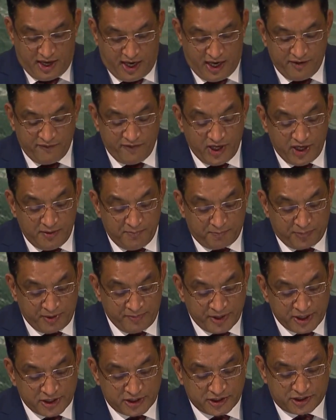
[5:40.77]
I will
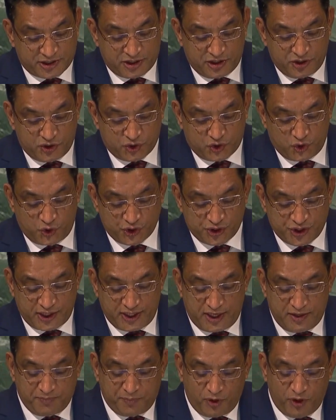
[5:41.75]
implement
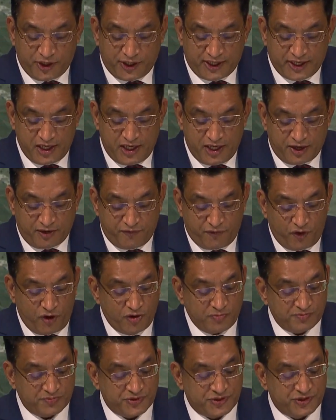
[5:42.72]
social and political
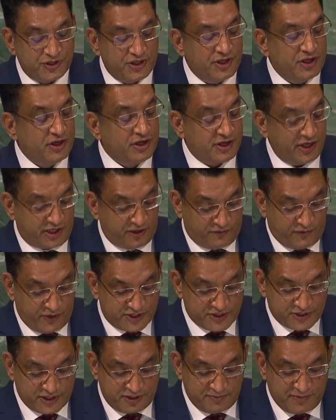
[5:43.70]
reforms
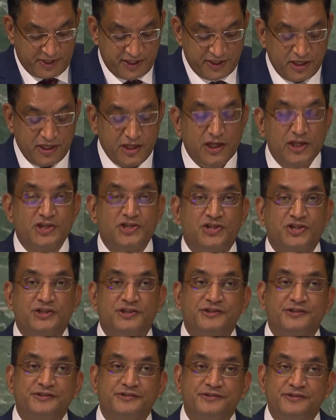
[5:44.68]
requested by the nation,
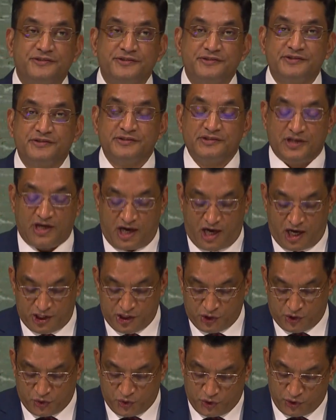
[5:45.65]

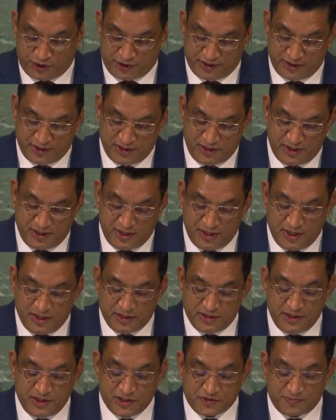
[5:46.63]
unquote.
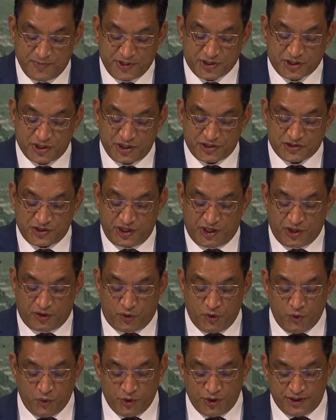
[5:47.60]
These measures
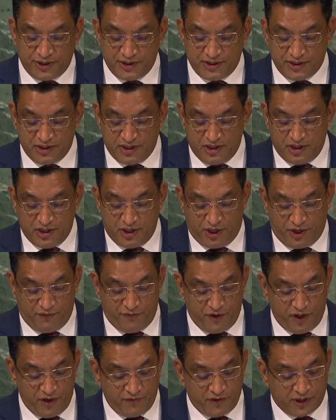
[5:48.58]
include a
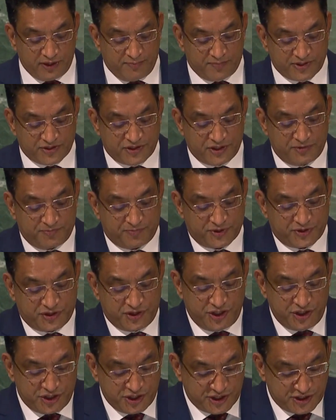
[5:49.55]
review of the present
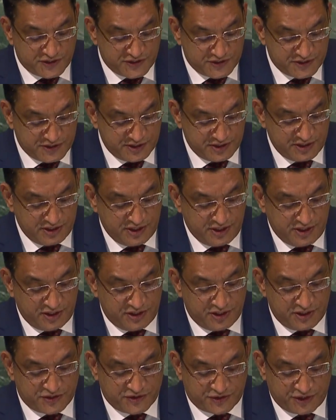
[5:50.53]
procedures,
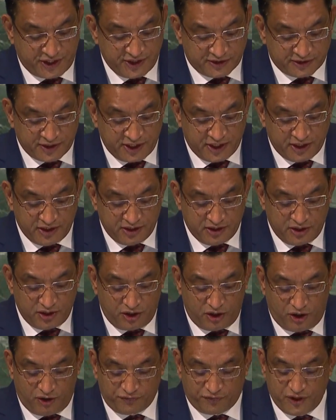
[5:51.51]
the
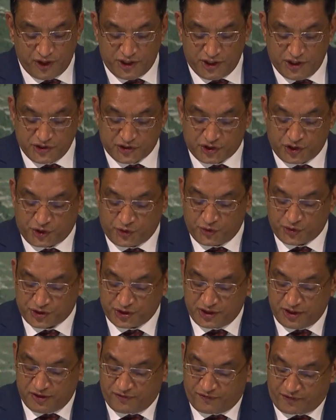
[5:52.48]
strengthening of the
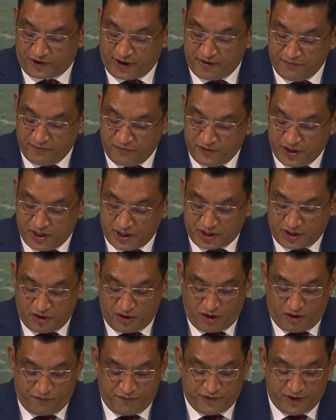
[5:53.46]
institutional framework
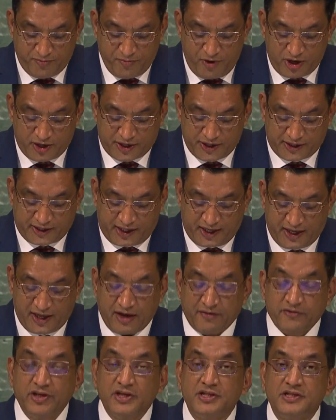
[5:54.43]
of democratic
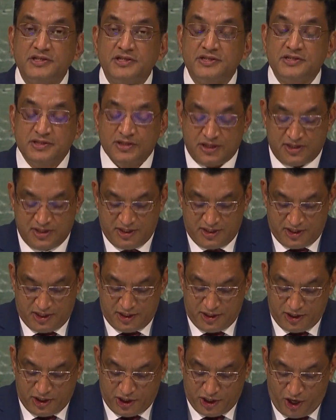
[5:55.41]
governance,
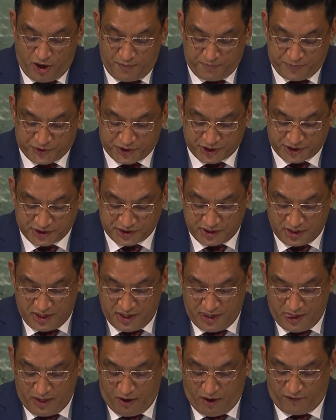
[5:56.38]
and adoption
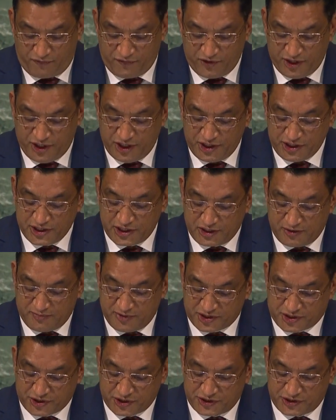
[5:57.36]
of urgent
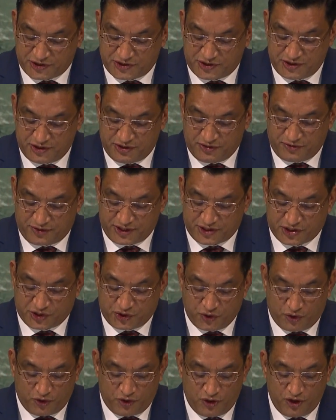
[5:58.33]
measures to
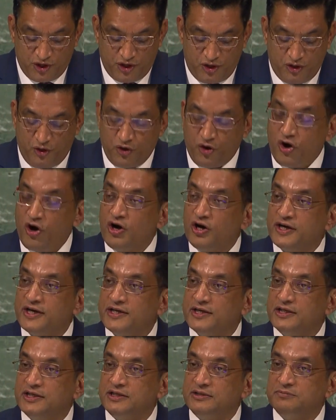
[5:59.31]
restore
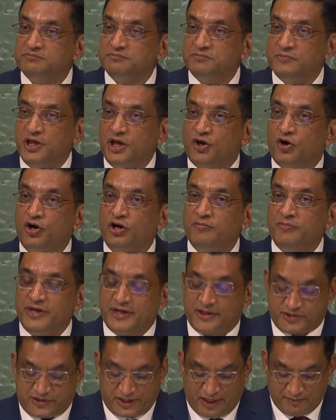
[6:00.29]
long-term
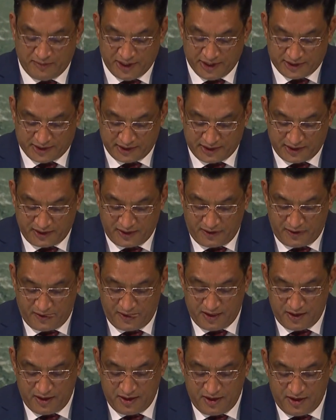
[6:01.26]
economic stability.
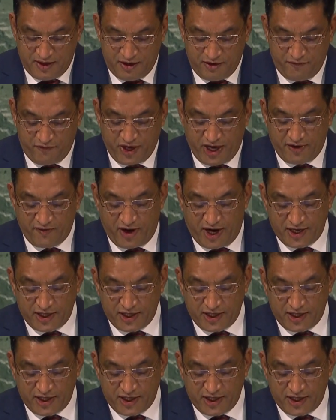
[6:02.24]
We have